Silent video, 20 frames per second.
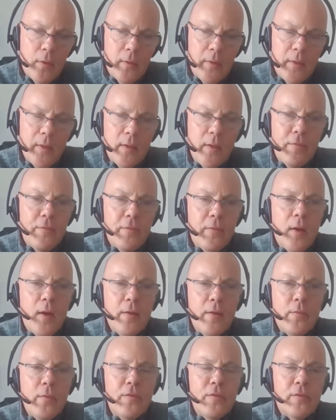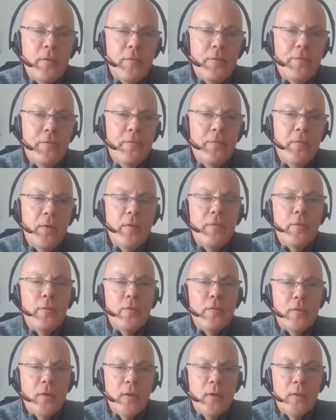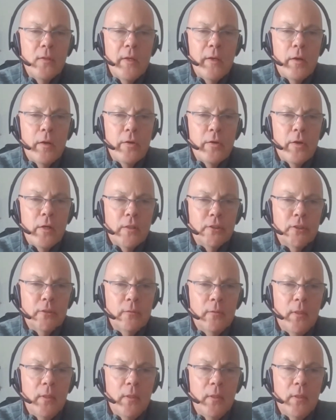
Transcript: early 95 was the very first online art auction.